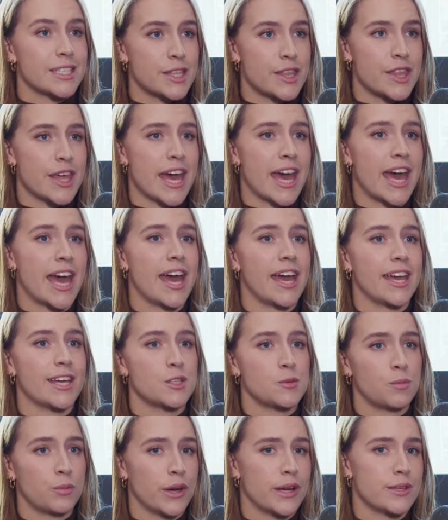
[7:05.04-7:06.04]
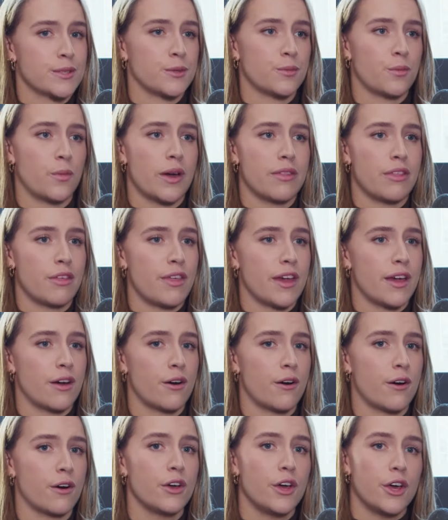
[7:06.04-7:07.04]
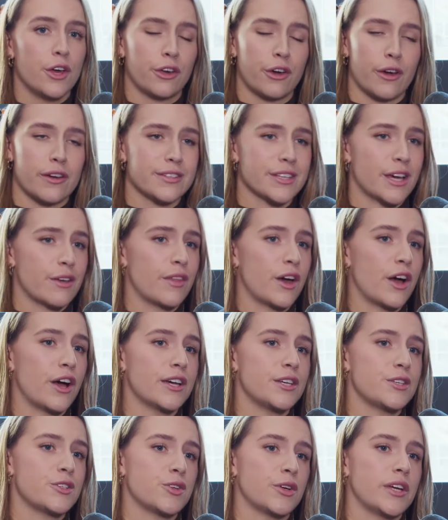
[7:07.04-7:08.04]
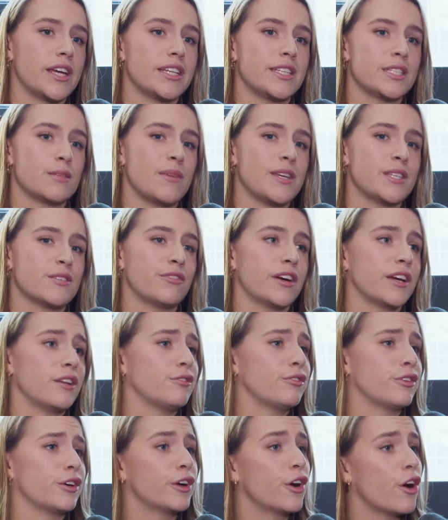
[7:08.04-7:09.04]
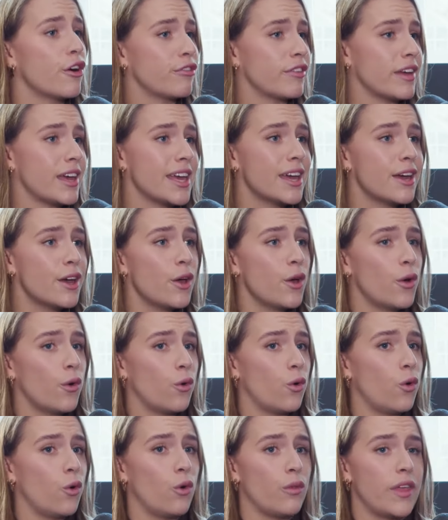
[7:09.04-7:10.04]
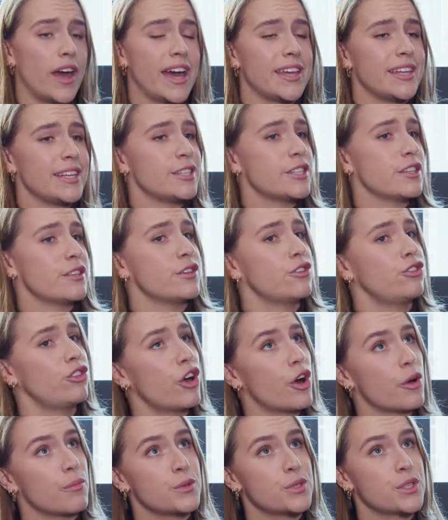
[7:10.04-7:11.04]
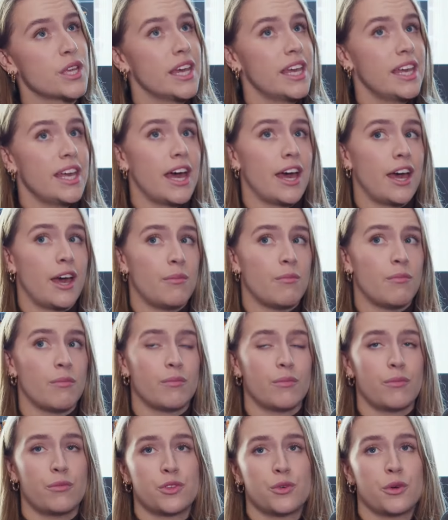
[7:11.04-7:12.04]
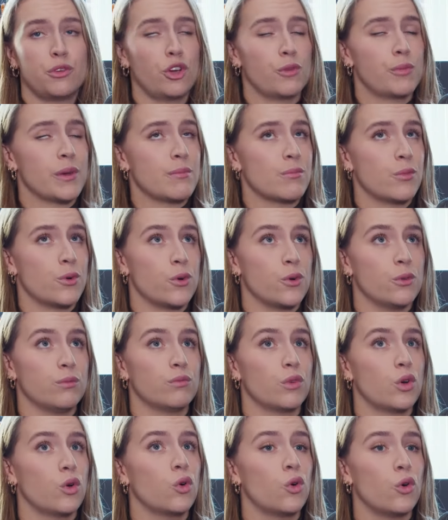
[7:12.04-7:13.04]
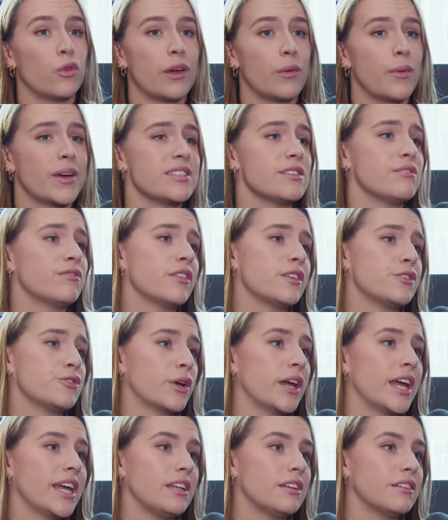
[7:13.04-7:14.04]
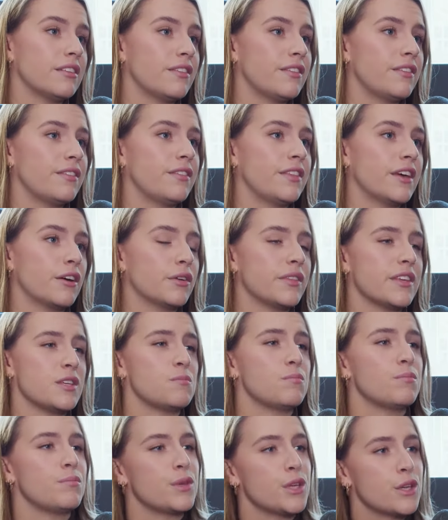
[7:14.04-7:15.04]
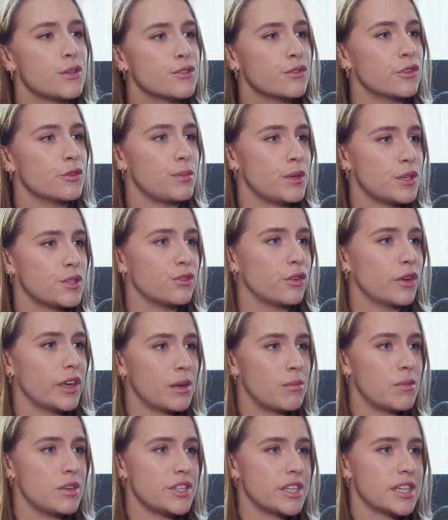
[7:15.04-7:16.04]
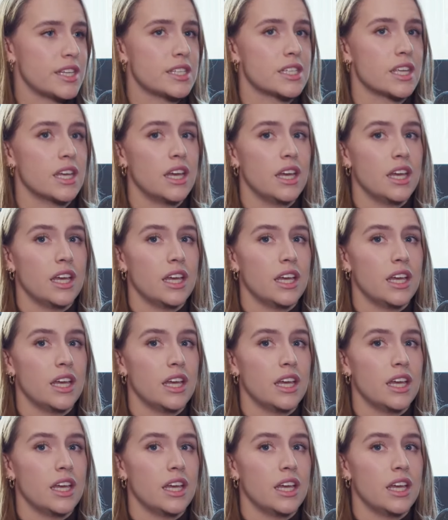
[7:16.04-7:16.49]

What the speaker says: there, it's present, whether they are going down the high street to meet a friend for a coffee, or they're heading to the shops, to a shopping mall, or they're waiting for the train. There are these beautiful, beautiful images